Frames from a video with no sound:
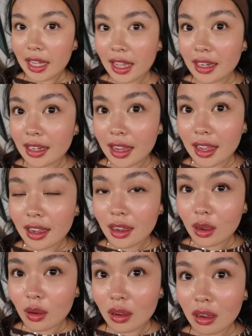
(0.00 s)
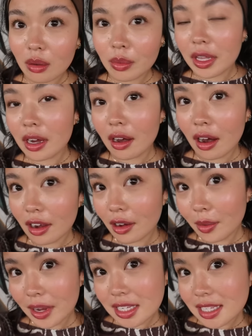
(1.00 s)
and now we are on
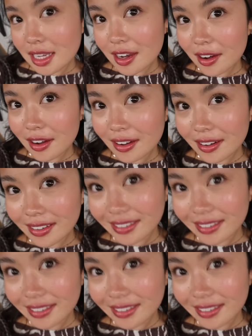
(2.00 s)
our way to dinner.